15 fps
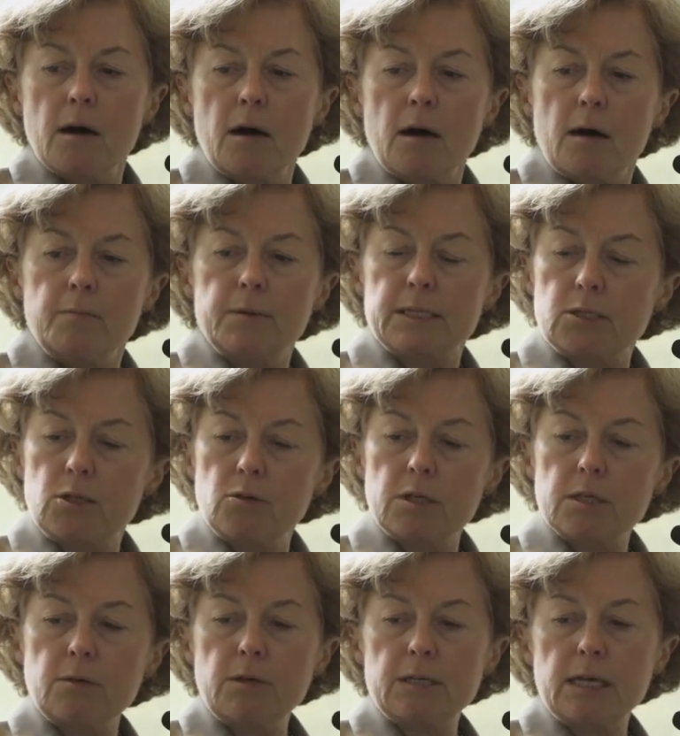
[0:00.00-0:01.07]
Uh, but two
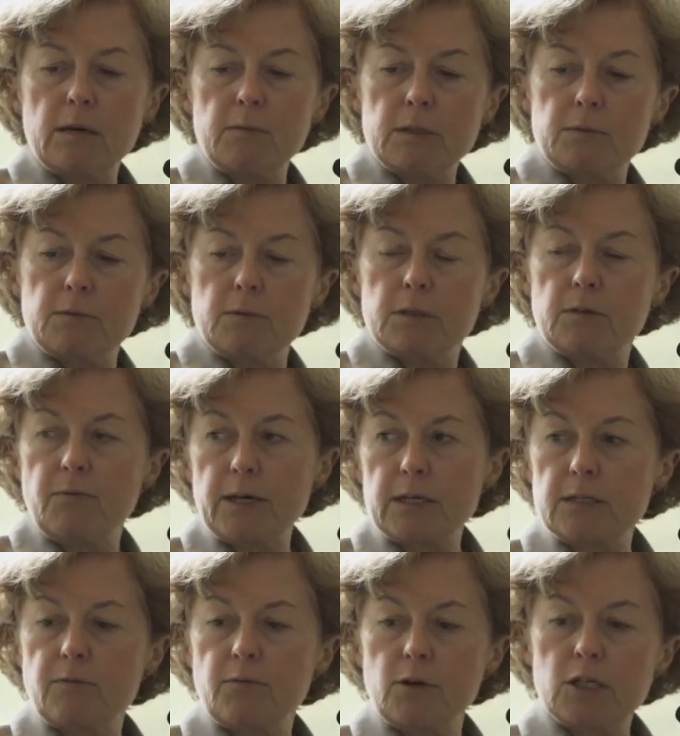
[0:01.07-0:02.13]
to three tablespoons of
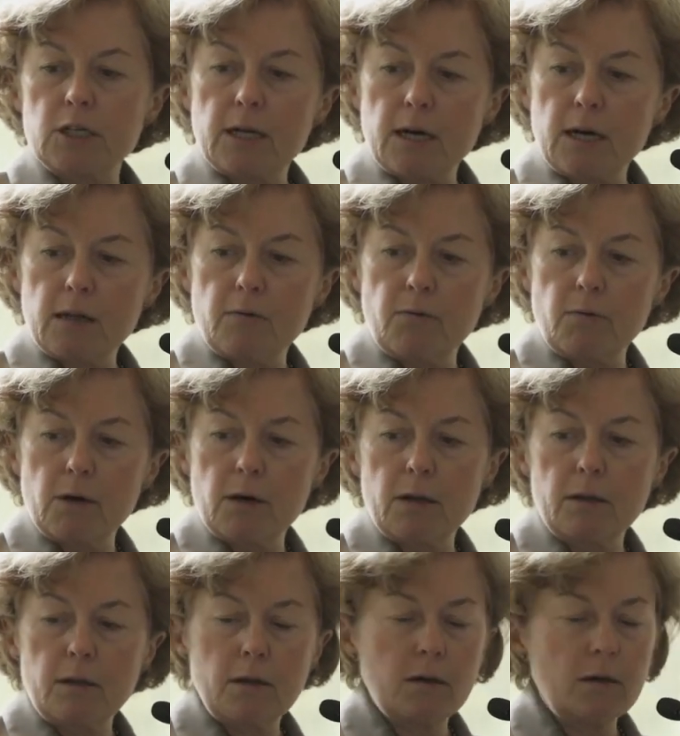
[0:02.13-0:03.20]
extra virgin olive
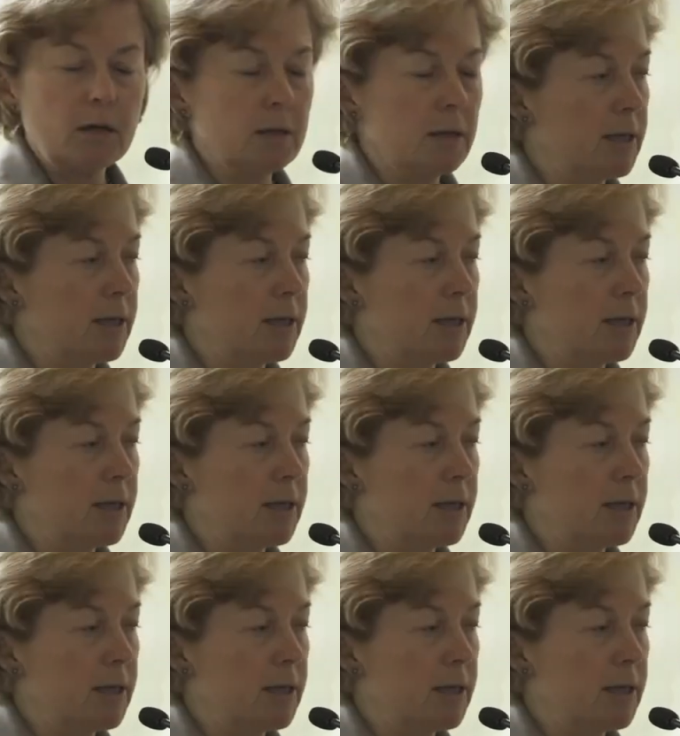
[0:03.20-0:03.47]
oil uh,